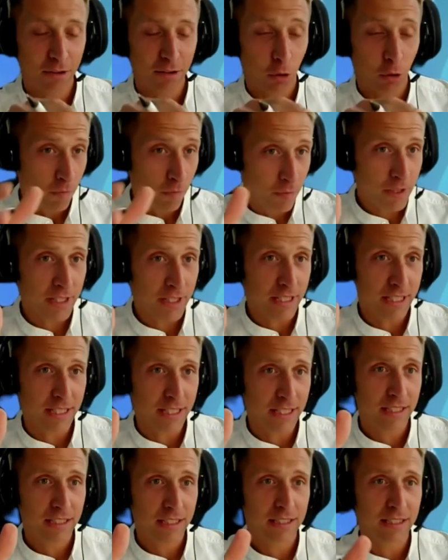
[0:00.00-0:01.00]

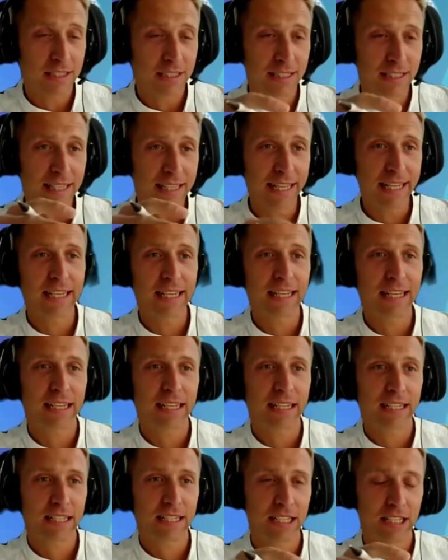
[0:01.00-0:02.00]
obviously the data
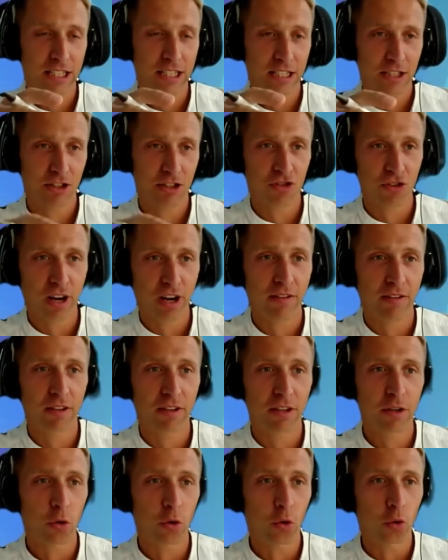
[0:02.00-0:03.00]
is
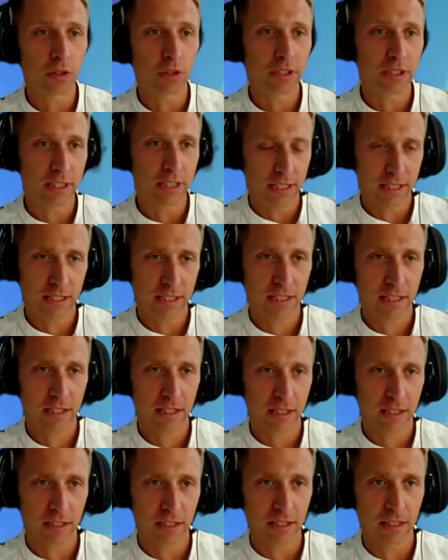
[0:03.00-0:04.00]
driving all the things
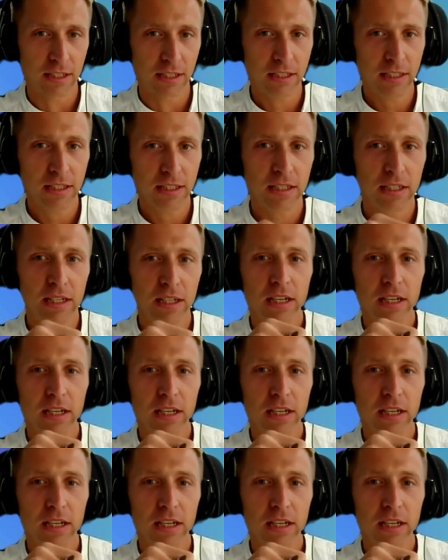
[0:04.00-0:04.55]
currently.